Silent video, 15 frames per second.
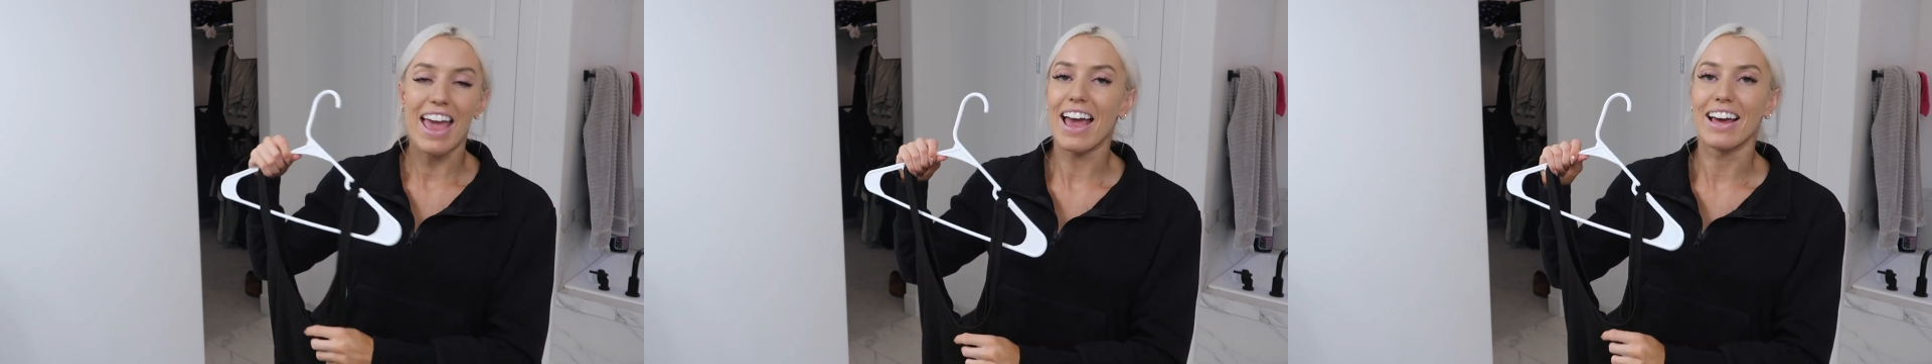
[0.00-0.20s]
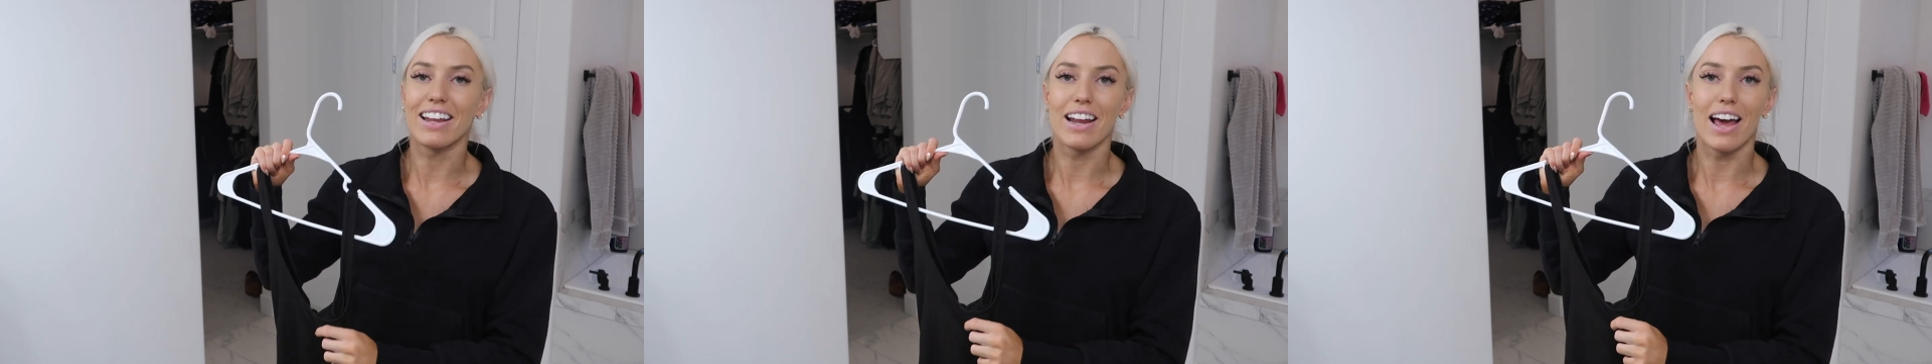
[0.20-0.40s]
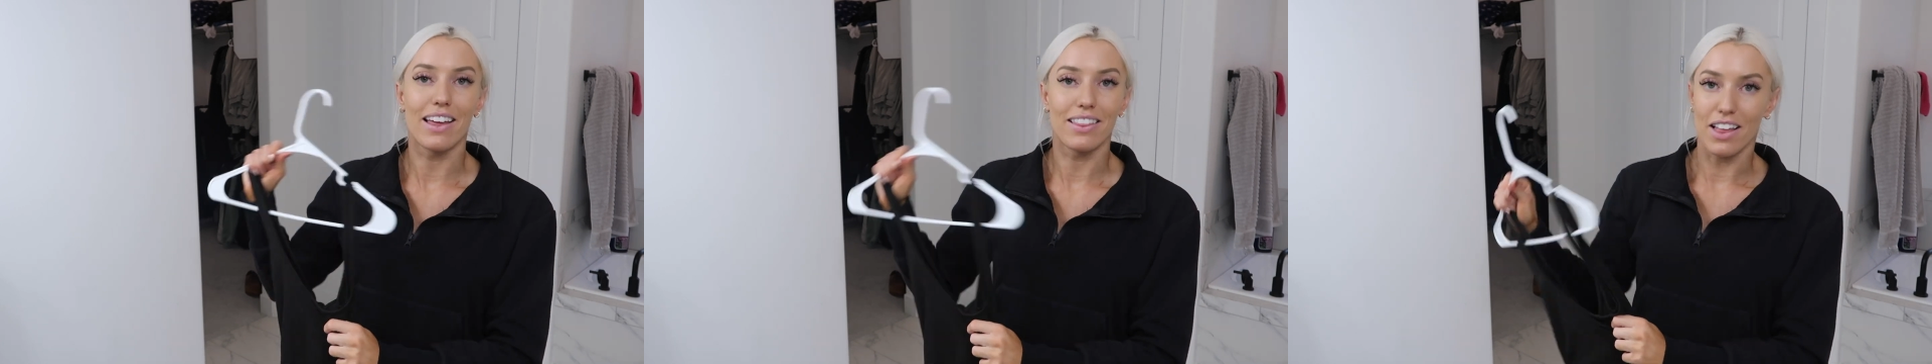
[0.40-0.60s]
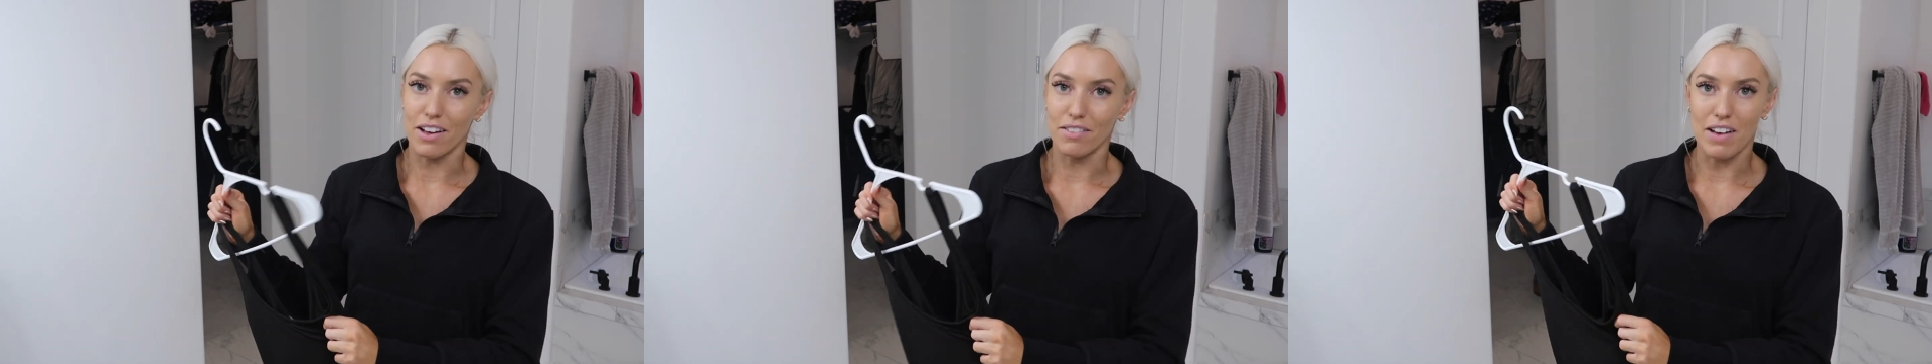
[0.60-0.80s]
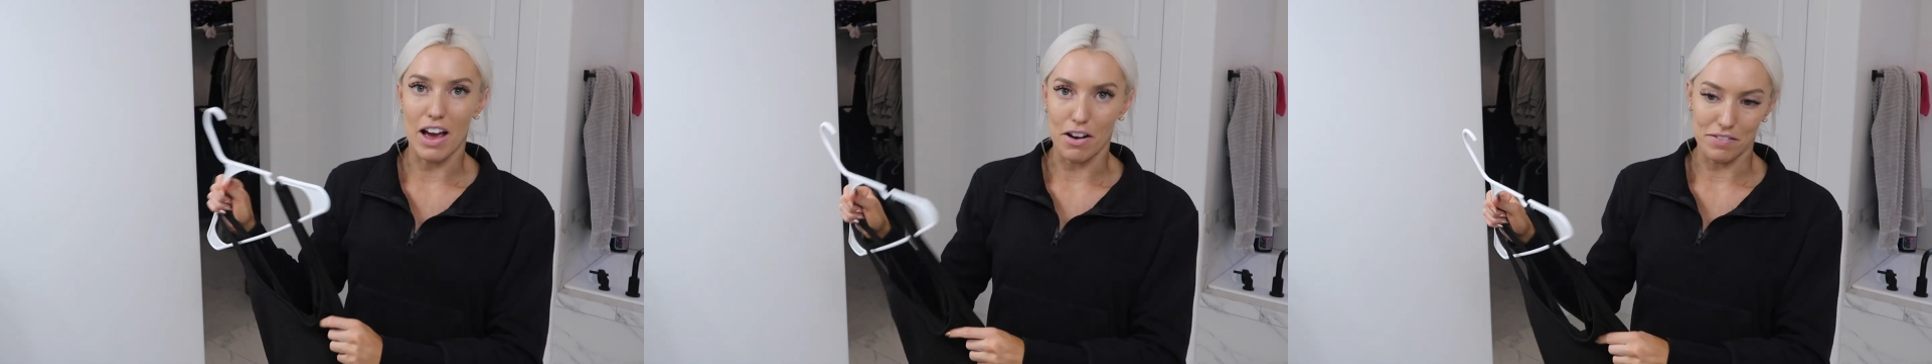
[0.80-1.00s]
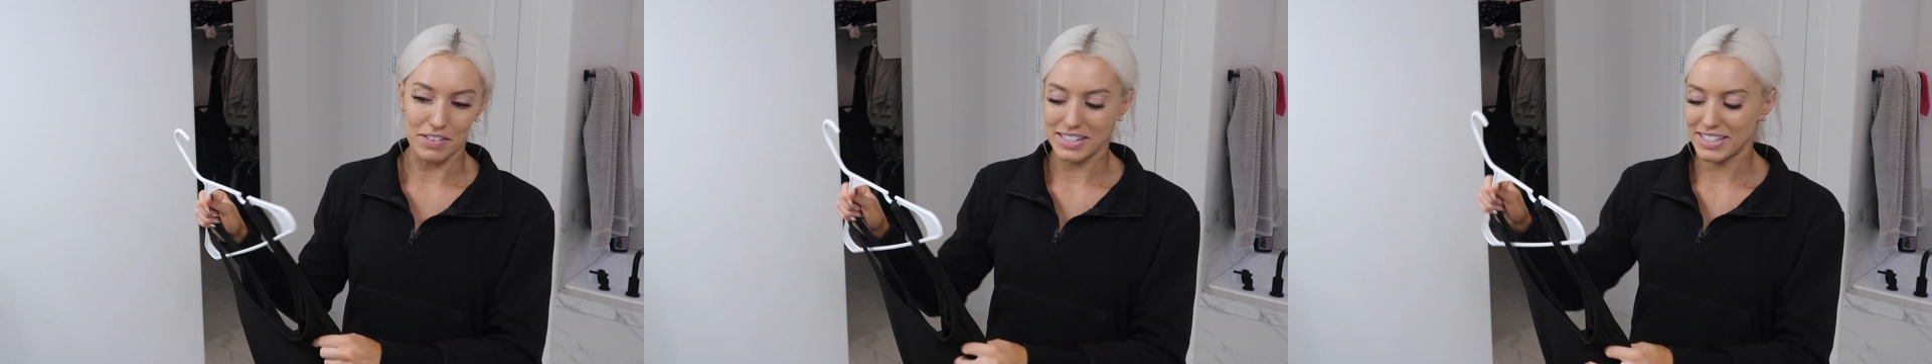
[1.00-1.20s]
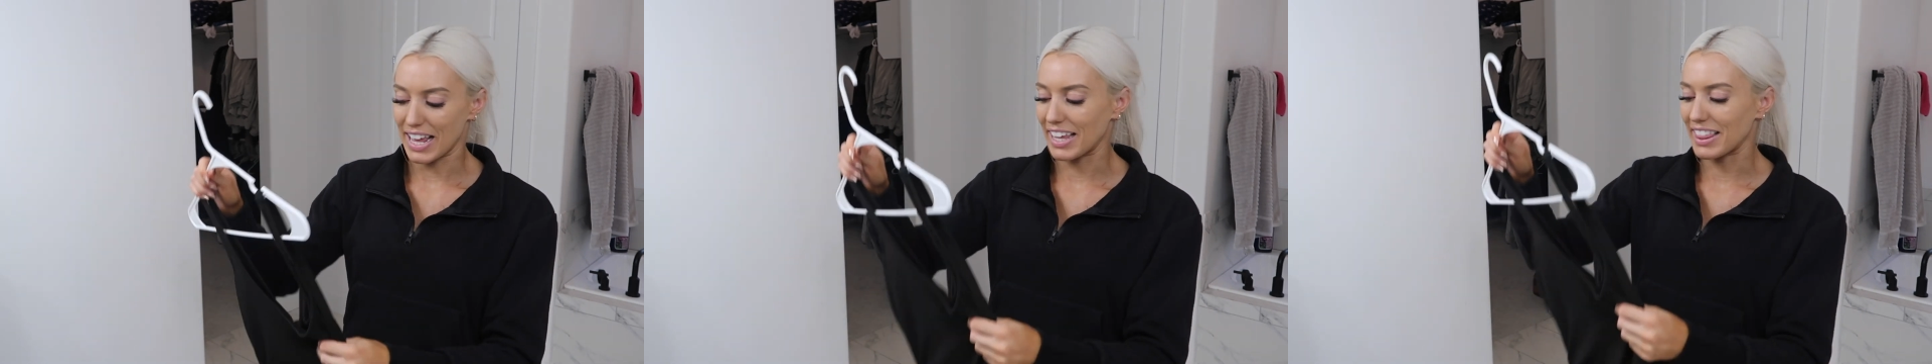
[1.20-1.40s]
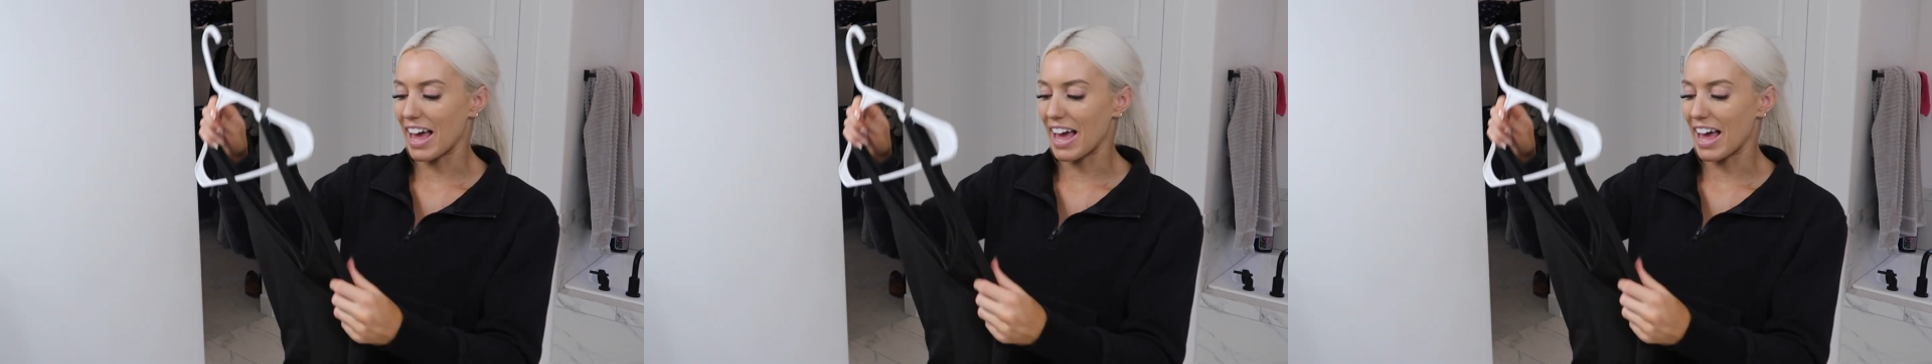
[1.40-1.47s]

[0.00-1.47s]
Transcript: And I love outfits like